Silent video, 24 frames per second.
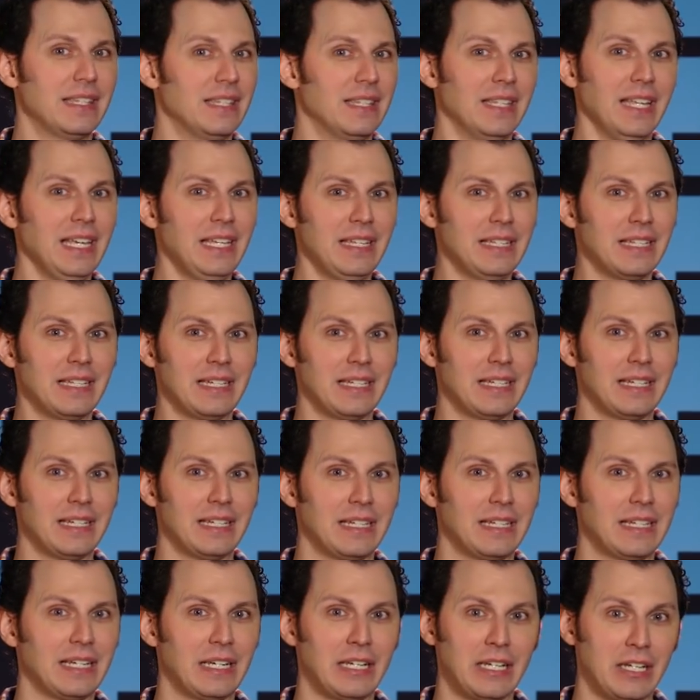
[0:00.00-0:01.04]
They
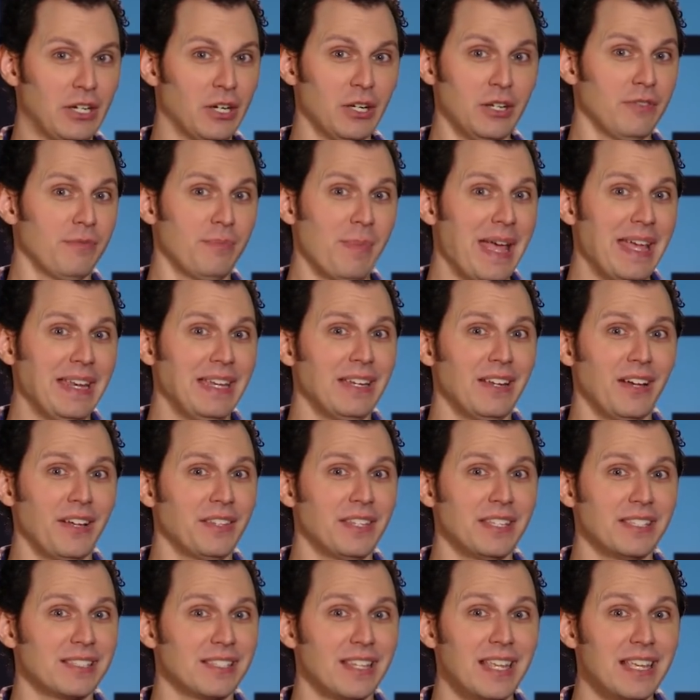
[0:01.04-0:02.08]
could have made it on
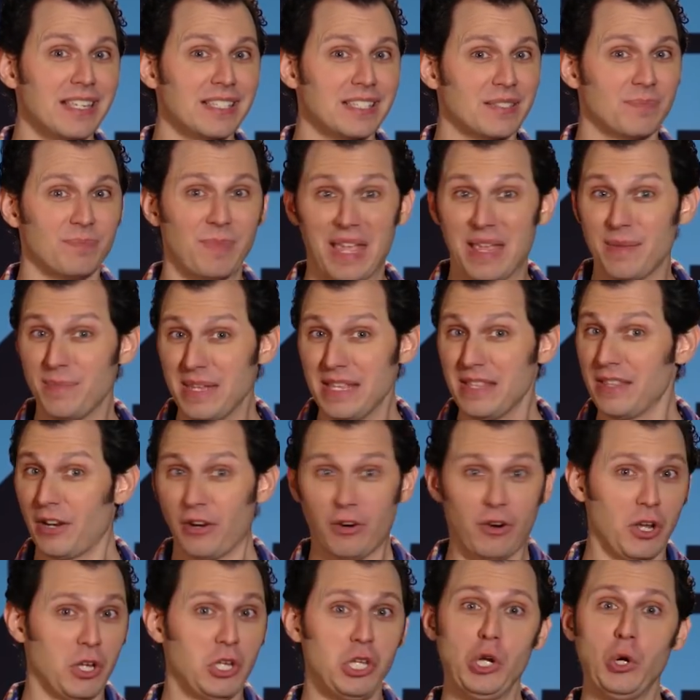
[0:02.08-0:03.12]
this list. Maybe
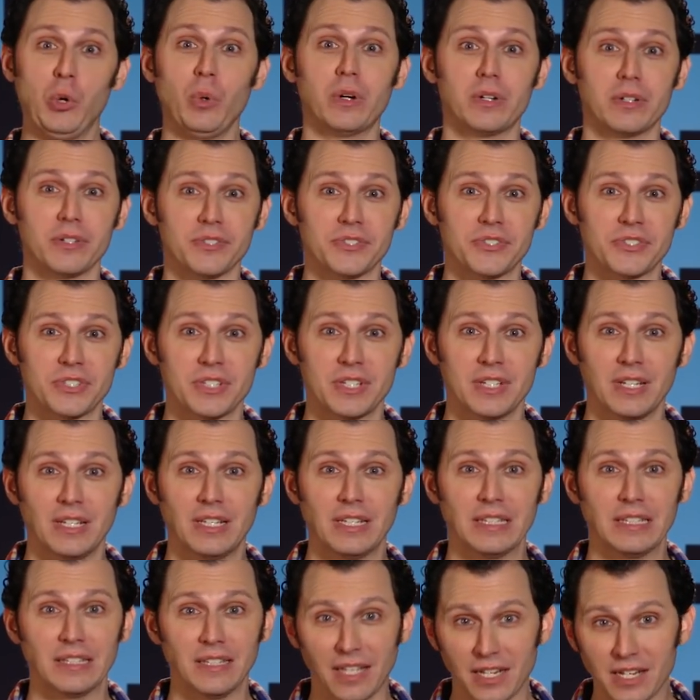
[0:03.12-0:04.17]
they're on yours.
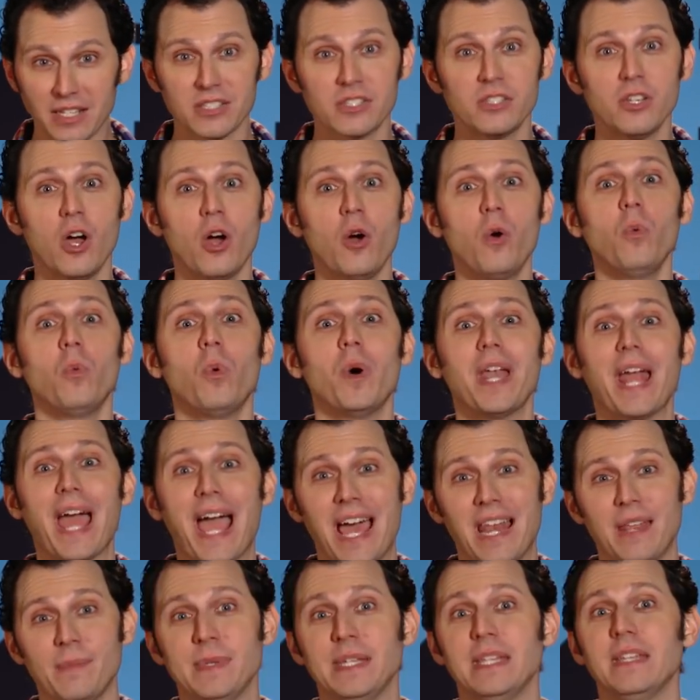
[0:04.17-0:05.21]
Let us know what
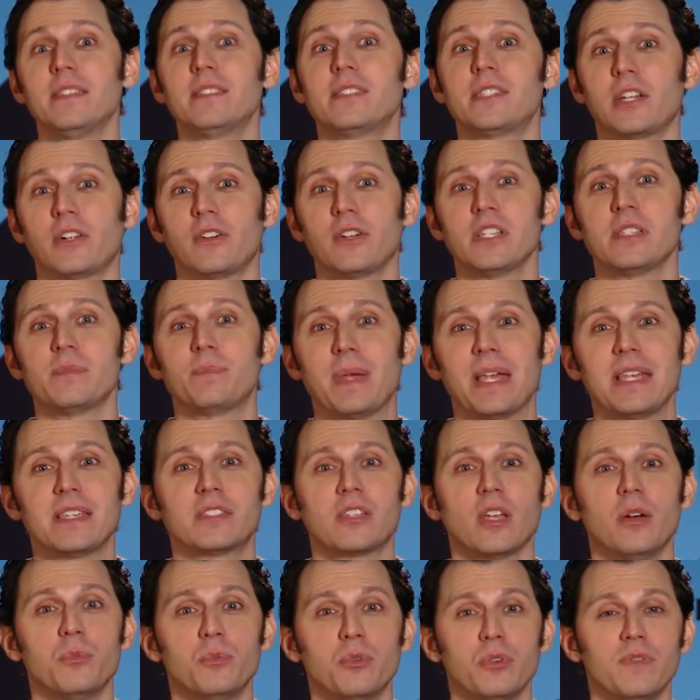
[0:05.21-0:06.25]
animated series
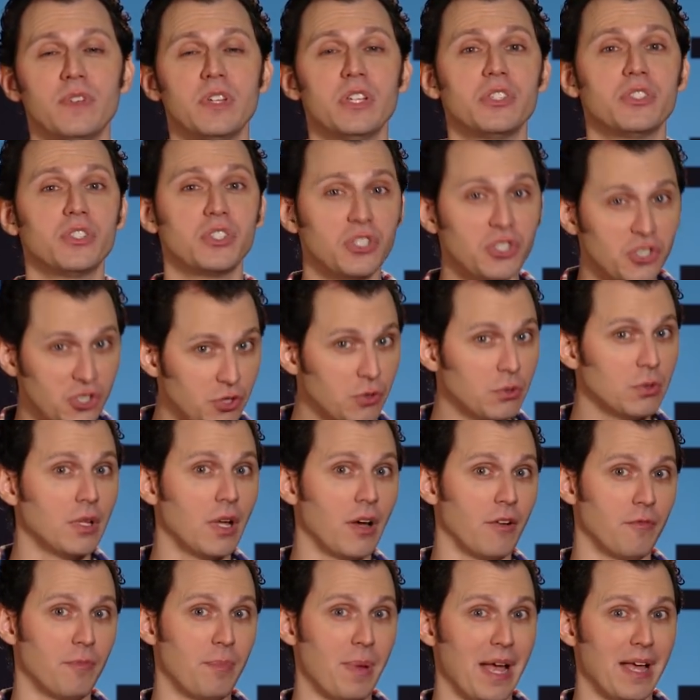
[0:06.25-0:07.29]
based on movies you
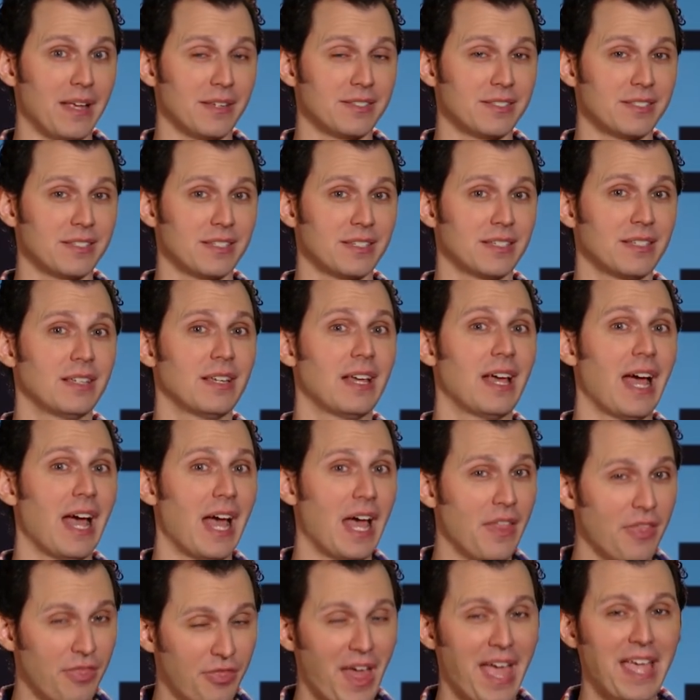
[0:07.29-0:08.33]
love best,
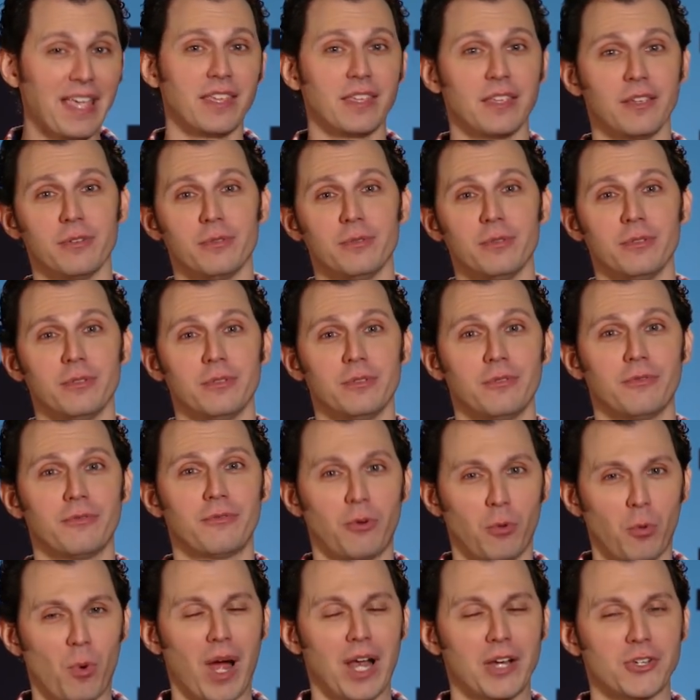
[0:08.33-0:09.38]
and thank you
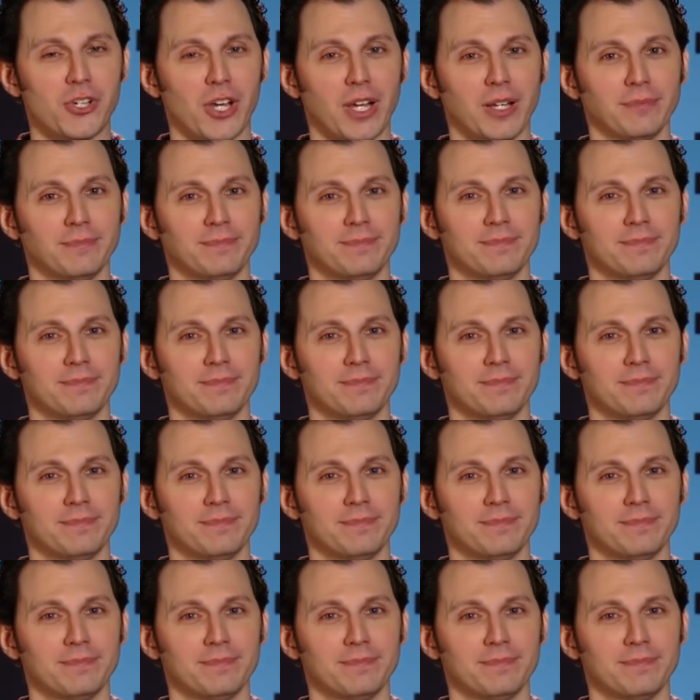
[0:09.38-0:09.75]
for watching.